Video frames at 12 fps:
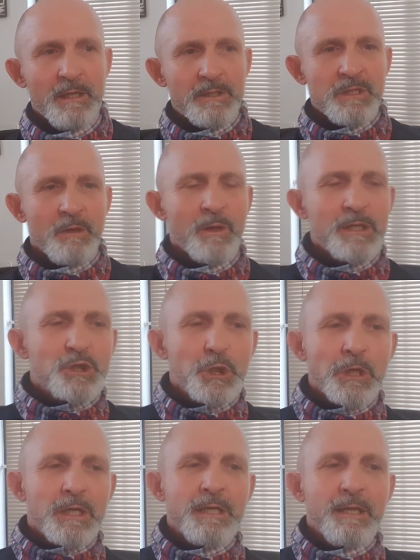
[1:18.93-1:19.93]
So I want to
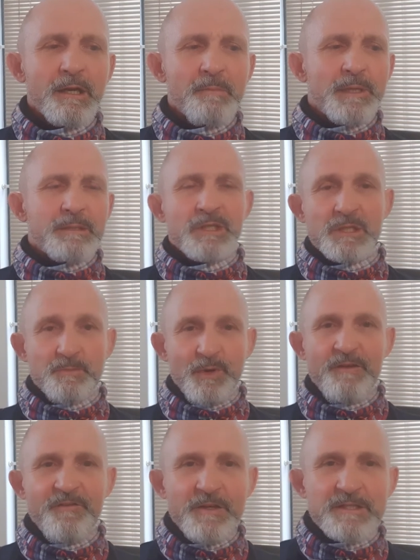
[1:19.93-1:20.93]
talk a little bit, just
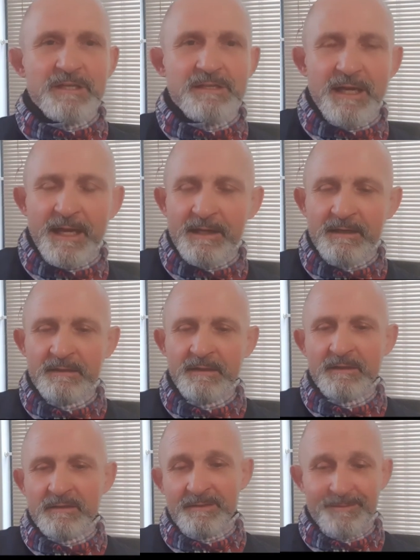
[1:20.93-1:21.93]
briefly today.
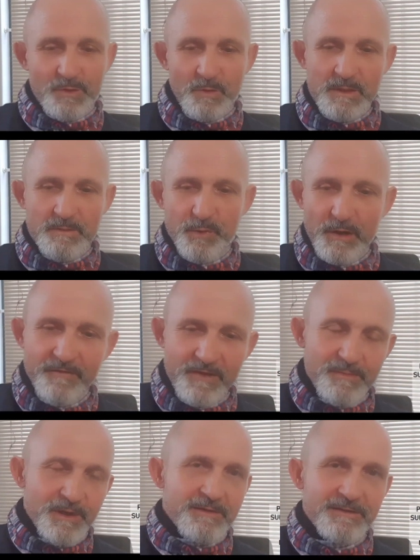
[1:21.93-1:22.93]
It's always briefly, but